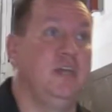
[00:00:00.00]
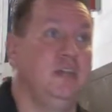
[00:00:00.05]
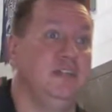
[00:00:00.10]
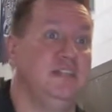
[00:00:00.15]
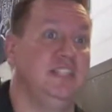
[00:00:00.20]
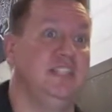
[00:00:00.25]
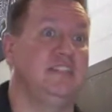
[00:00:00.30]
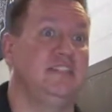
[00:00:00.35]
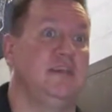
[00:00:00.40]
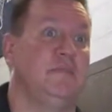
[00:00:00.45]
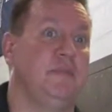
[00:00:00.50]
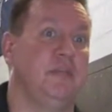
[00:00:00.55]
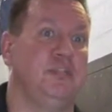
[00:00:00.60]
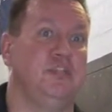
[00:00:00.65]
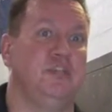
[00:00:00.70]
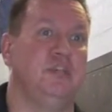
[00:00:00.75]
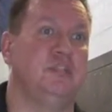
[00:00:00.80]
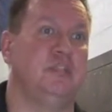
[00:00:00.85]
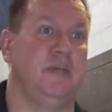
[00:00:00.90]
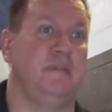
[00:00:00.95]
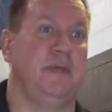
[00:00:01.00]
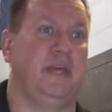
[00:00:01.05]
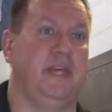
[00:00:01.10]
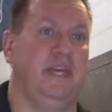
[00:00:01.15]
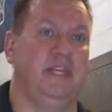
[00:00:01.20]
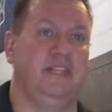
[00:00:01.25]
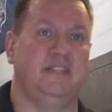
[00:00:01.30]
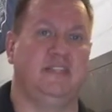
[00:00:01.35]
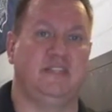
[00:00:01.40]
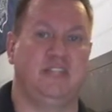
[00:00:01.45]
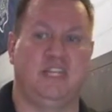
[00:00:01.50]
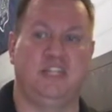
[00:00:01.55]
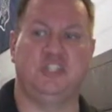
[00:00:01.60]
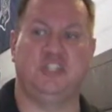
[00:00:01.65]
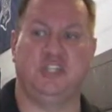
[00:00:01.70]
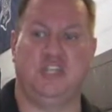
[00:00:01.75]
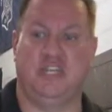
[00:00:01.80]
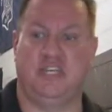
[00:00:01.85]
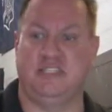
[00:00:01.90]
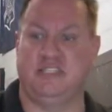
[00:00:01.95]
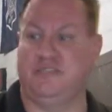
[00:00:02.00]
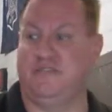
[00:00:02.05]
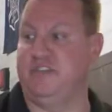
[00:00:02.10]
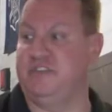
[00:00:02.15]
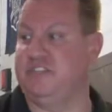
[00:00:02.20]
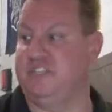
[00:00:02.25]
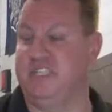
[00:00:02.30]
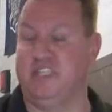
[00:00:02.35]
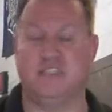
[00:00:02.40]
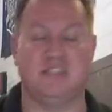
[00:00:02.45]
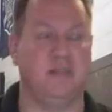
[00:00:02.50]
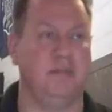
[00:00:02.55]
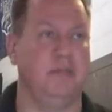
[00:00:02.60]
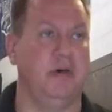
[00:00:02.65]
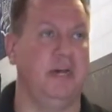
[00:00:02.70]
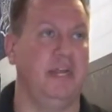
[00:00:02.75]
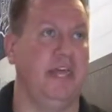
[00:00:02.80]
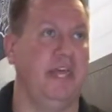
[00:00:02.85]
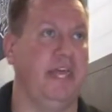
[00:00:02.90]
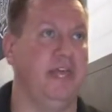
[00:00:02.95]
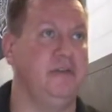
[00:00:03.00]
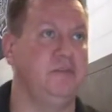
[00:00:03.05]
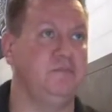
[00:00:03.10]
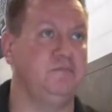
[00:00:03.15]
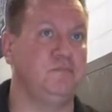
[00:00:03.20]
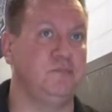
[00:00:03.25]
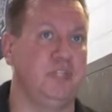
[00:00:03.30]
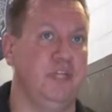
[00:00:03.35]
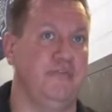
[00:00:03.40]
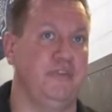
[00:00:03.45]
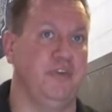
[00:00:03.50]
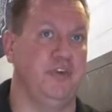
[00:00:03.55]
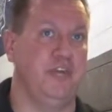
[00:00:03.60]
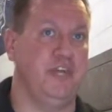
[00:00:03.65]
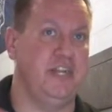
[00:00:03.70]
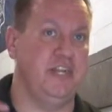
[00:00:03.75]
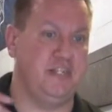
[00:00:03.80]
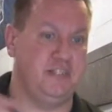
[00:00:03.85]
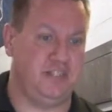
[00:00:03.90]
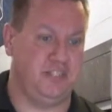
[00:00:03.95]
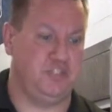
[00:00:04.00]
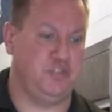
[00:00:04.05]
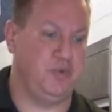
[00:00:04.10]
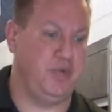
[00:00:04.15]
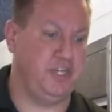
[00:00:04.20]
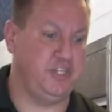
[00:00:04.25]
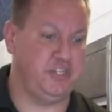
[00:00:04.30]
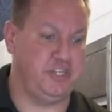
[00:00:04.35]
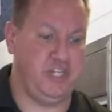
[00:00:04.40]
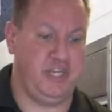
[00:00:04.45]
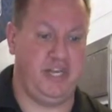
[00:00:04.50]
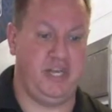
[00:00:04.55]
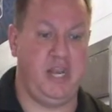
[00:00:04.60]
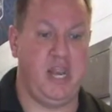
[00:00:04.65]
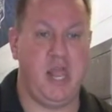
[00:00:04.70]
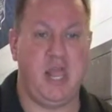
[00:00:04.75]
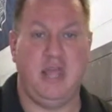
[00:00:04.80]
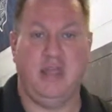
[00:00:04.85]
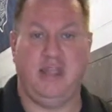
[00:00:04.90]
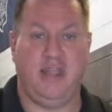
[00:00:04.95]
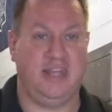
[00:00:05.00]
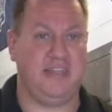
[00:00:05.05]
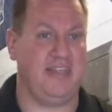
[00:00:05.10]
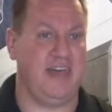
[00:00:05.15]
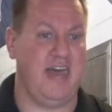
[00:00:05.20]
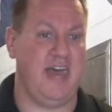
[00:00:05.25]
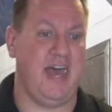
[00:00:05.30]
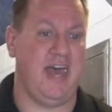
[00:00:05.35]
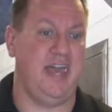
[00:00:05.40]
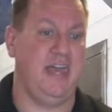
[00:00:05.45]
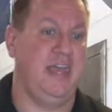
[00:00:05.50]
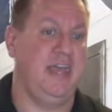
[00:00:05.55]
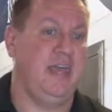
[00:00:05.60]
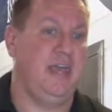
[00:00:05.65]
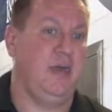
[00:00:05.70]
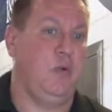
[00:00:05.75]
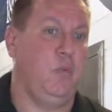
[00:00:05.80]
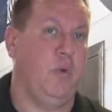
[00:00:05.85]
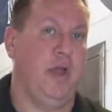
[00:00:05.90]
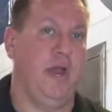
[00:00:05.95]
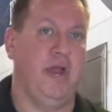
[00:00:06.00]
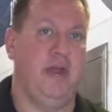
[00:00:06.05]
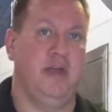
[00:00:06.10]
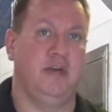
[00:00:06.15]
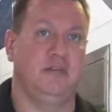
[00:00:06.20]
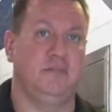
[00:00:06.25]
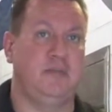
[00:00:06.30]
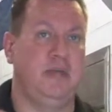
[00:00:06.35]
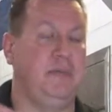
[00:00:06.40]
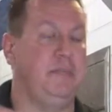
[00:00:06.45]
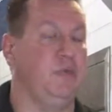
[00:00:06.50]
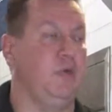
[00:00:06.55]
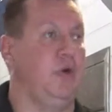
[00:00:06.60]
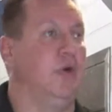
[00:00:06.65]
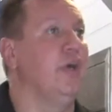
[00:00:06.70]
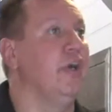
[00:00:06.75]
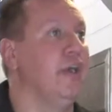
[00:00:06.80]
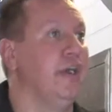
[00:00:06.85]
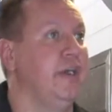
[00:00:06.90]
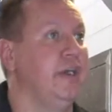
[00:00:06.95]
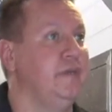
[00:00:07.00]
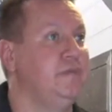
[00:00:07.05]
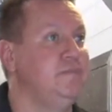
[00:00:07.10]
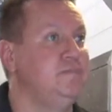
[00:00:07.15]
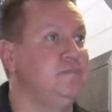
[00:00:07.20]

See something, do something is essentially is if you see somebody, if you're in a situation like that where people are hurt